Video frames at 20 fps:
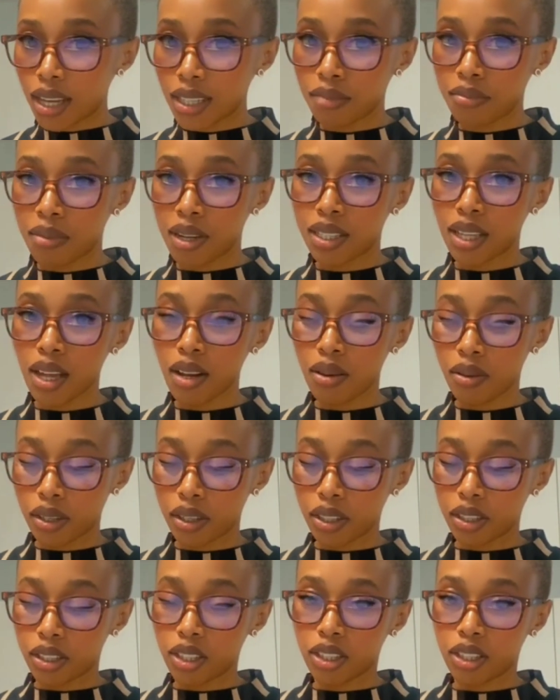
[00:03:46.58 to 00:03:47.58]
That's my
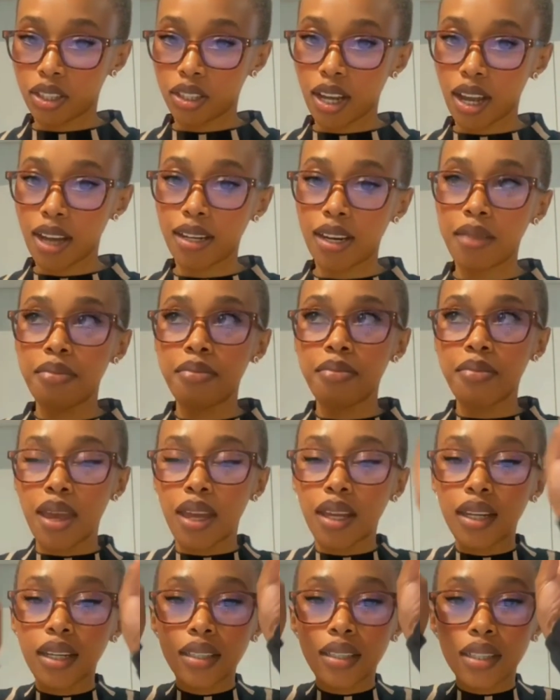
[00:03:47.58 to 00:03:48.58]
sandwich, and I
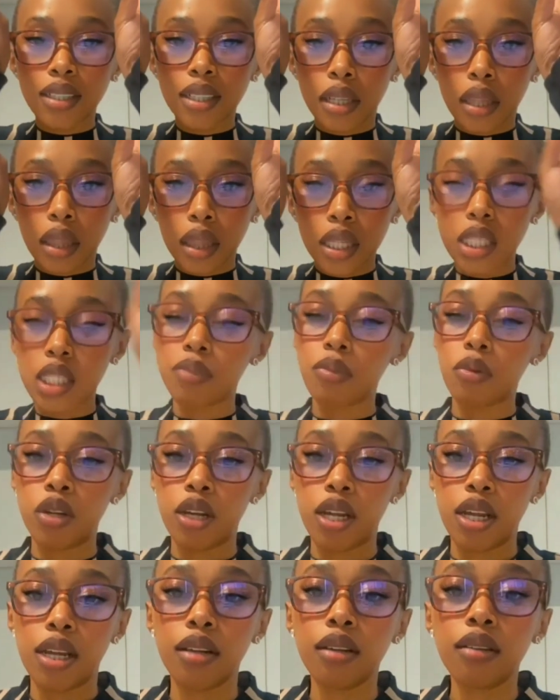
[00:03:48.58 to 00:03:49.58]
made it this
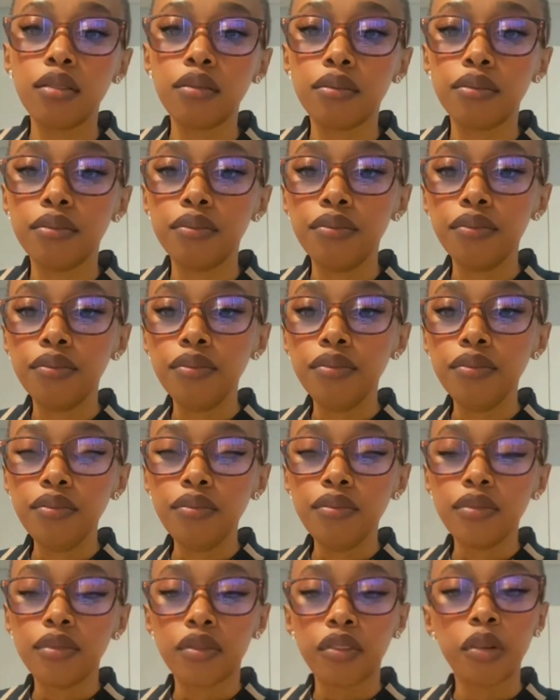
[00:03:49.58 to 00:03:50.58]
morning
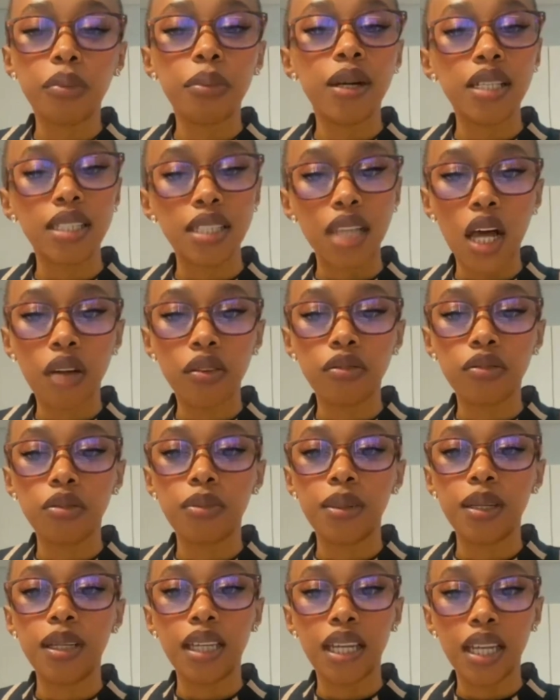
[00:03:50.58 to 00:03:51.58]
for
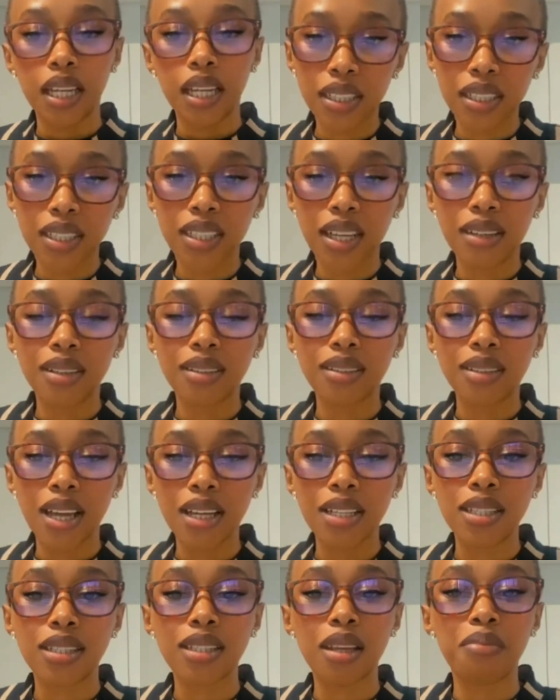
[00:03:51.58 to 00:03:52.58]
myself, for my kids, and it
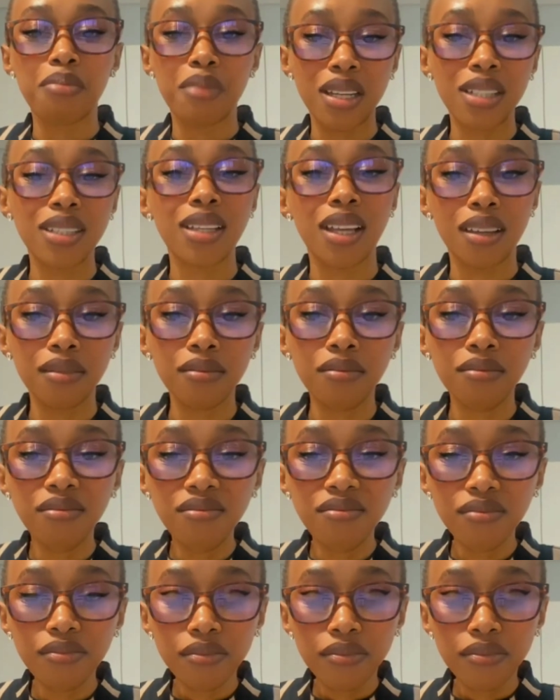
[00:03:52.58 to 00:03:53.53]
tastes amazing.